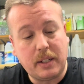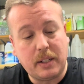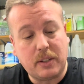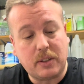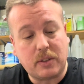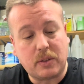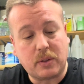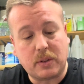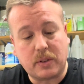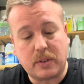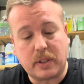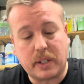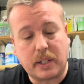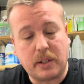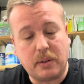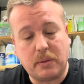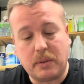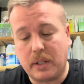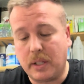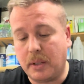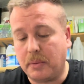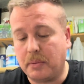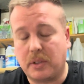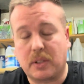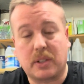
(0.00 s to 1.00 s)
So I was like, you know
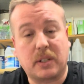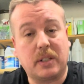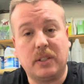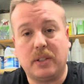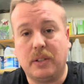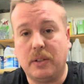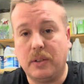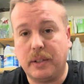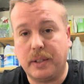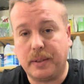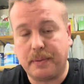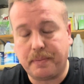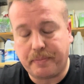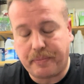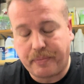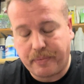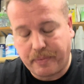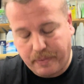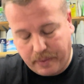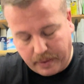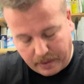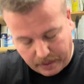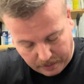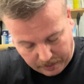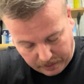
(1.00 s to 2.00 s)
what? I'm just gonna do it.
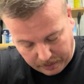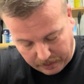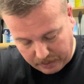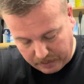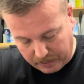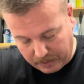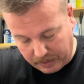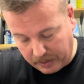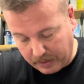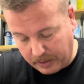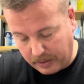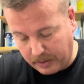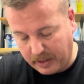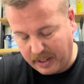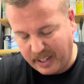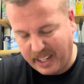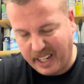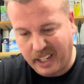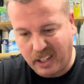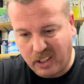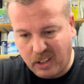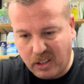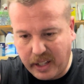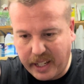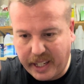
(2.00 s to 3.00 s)

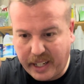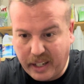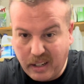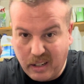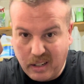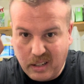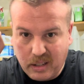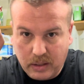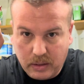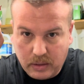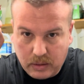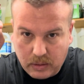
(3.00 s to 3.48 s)
Hit click.